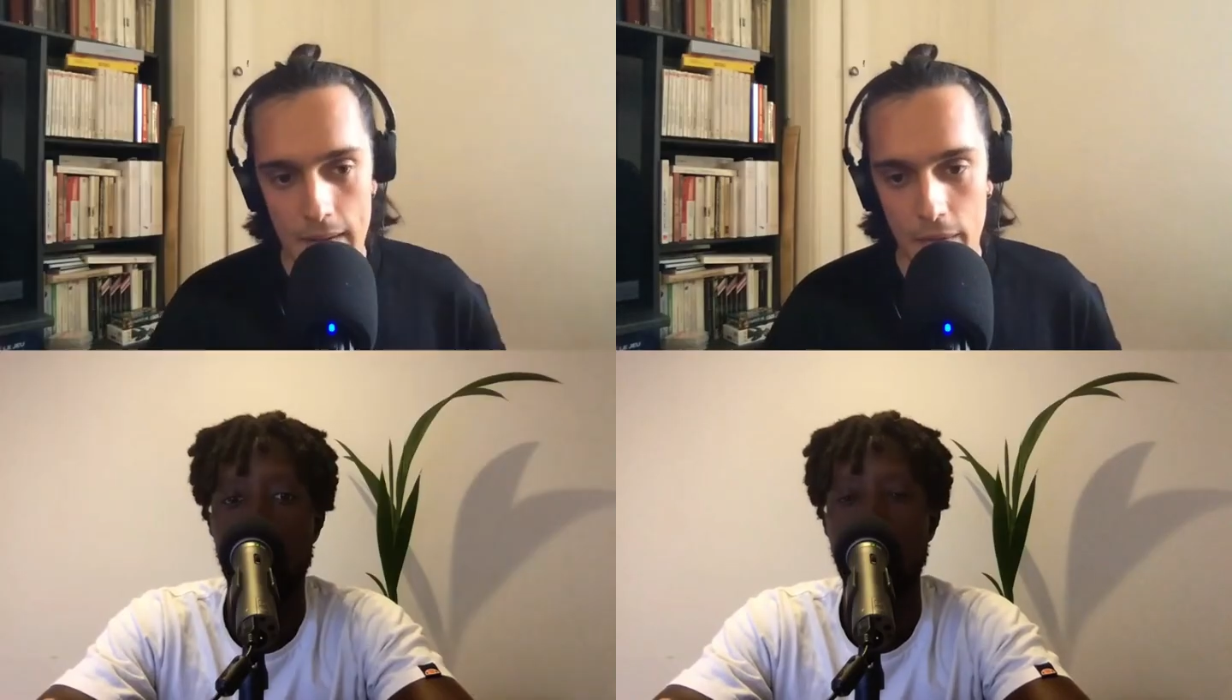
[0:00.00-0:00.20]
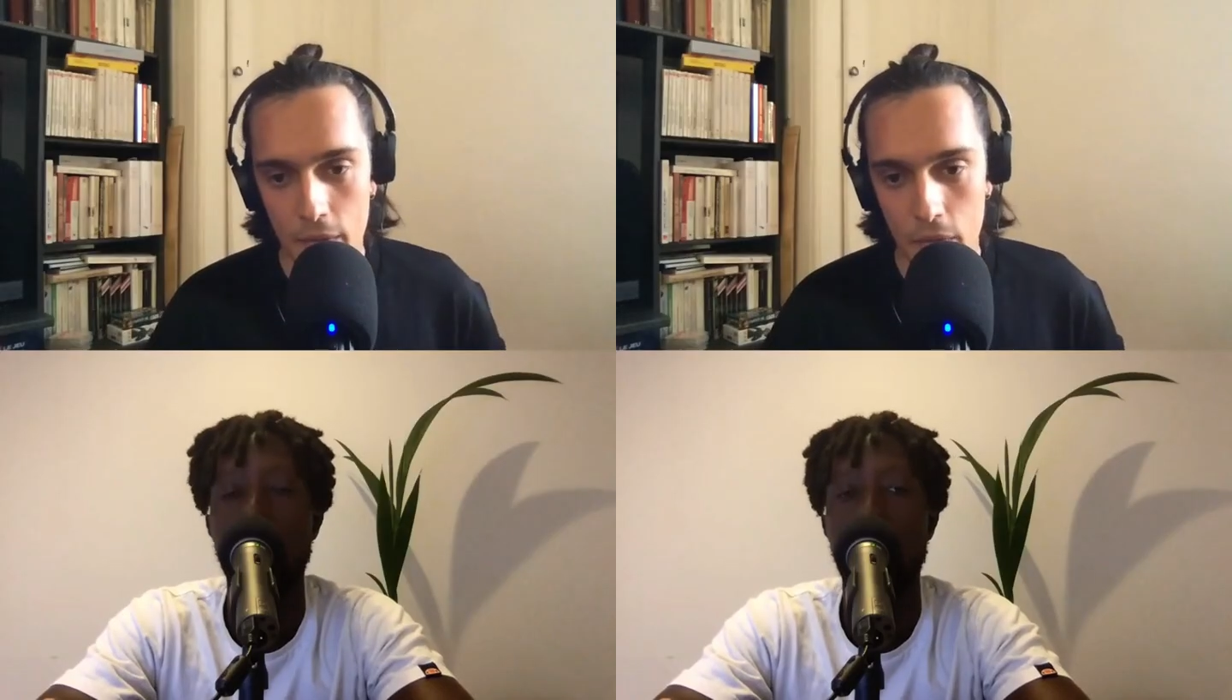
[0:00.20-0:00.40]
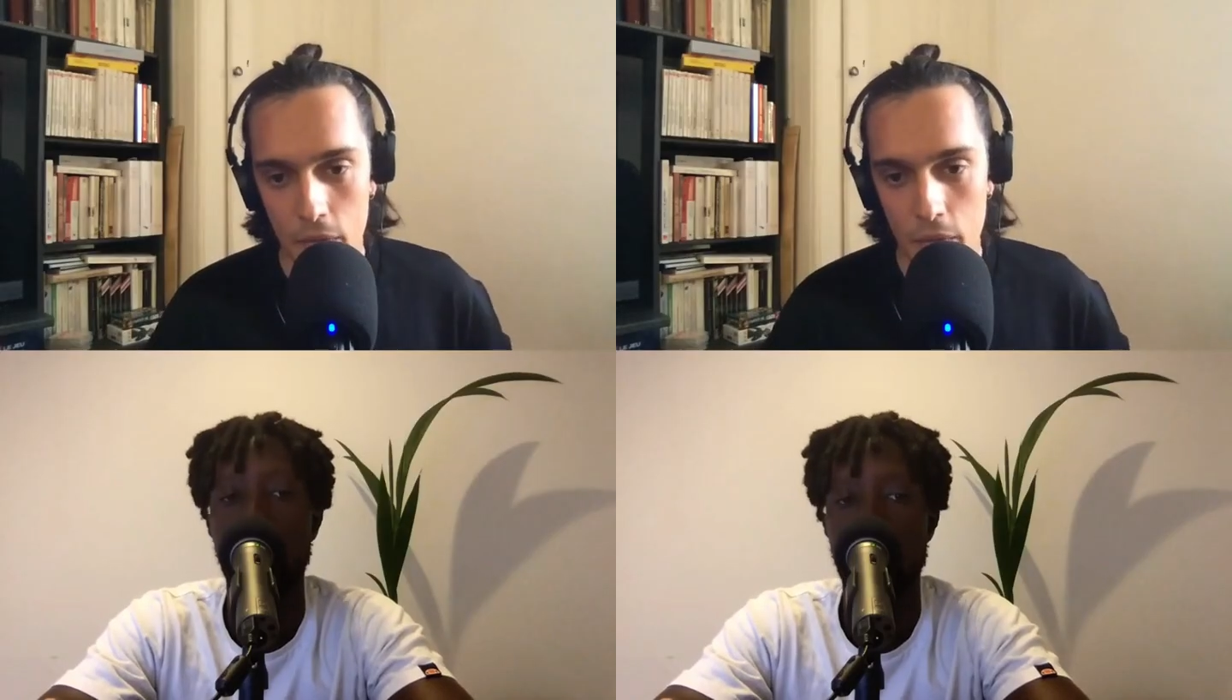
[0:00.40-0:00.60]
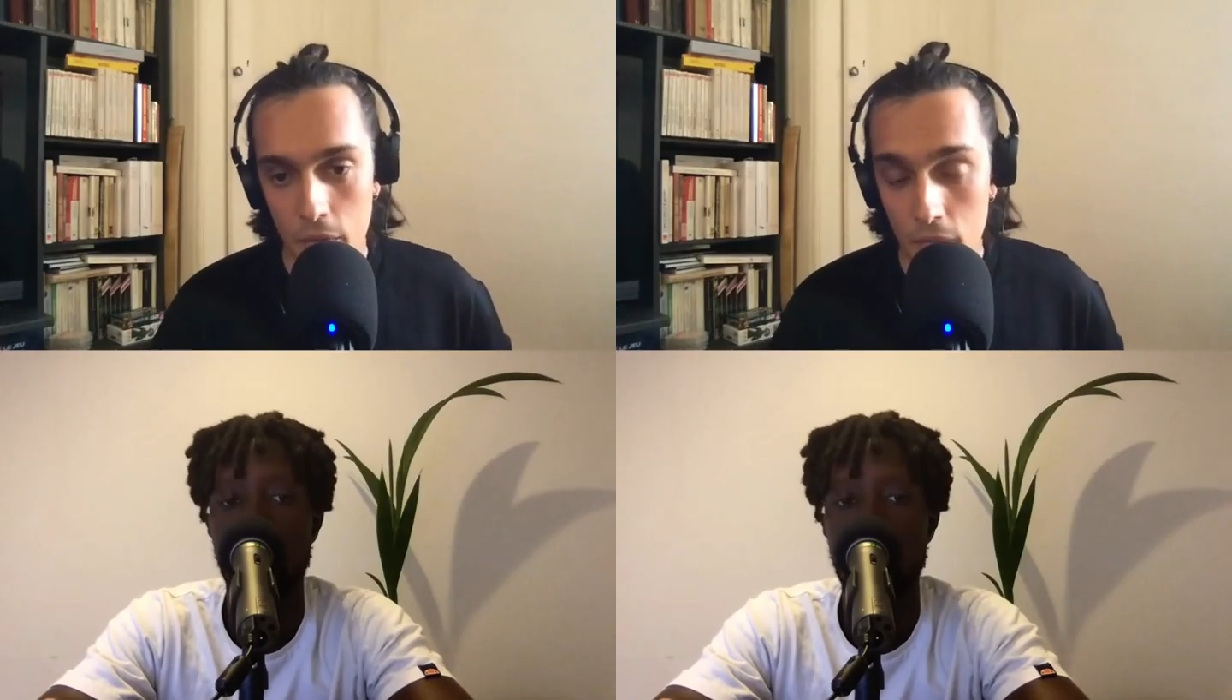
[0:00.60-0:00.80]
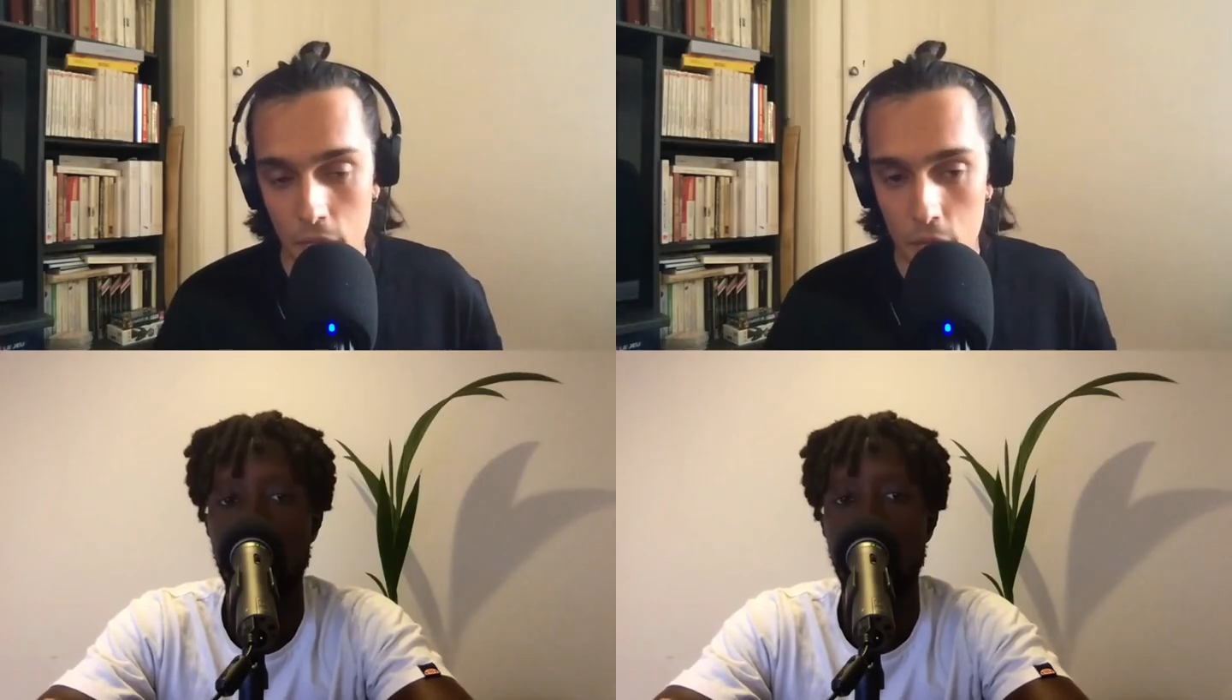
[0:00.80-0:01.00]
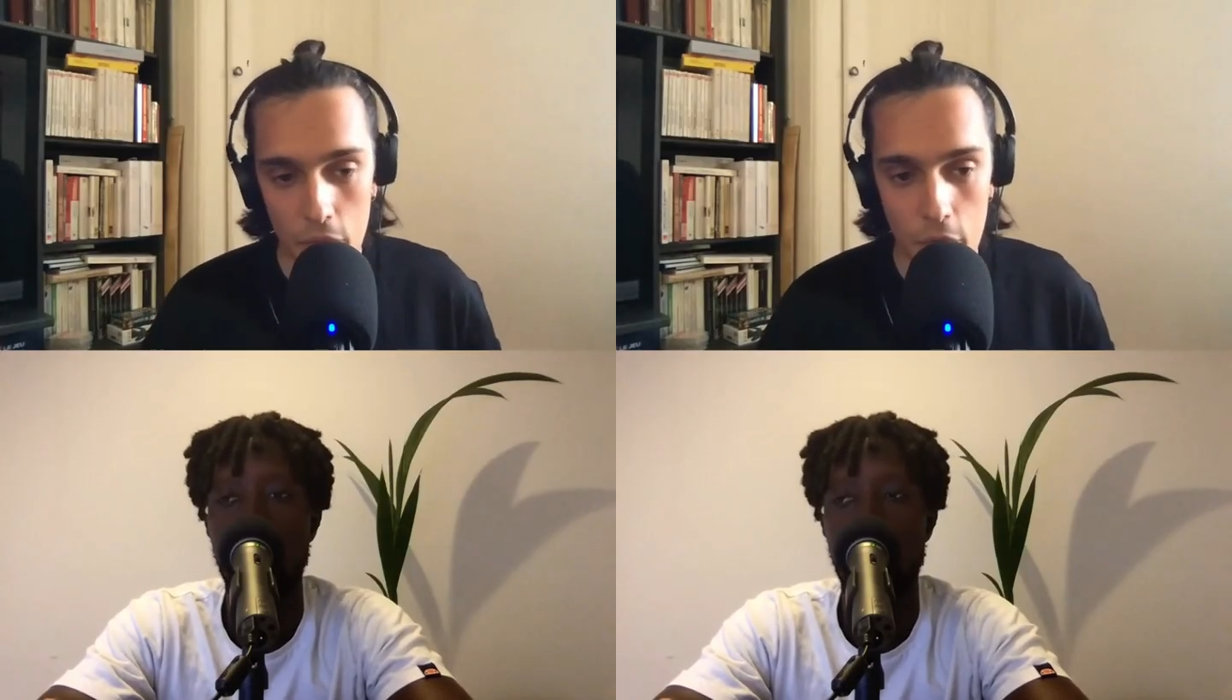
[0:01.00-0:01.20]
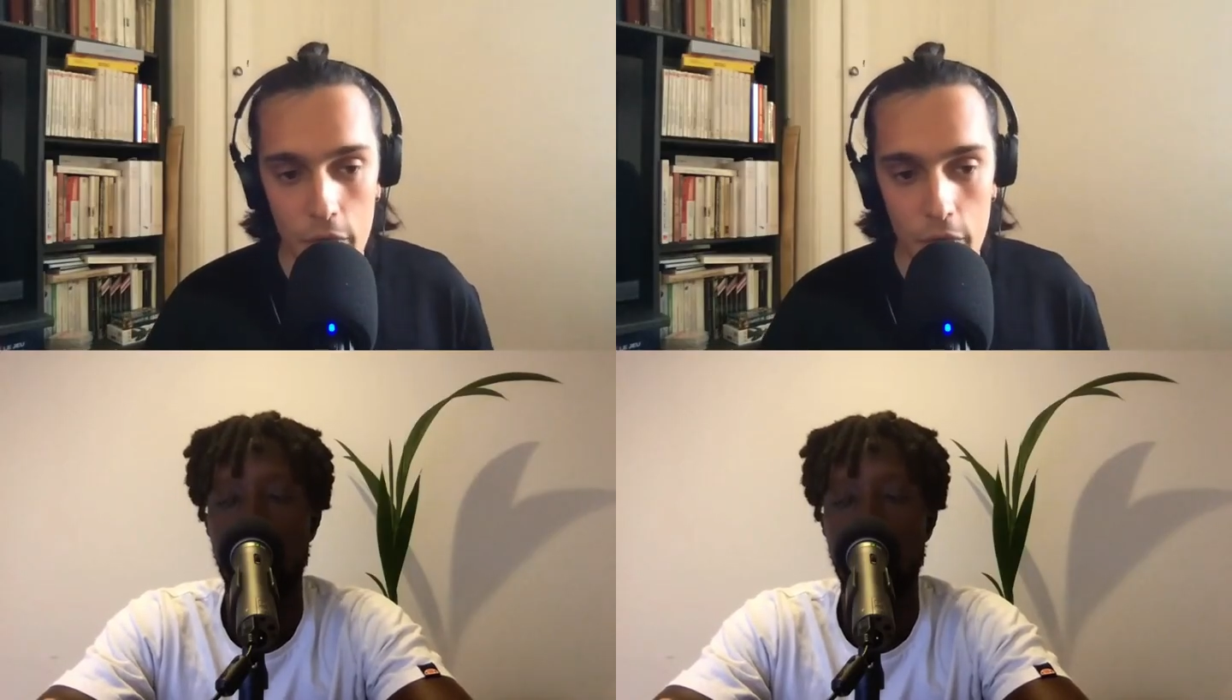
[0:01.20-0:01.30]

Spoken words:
So, first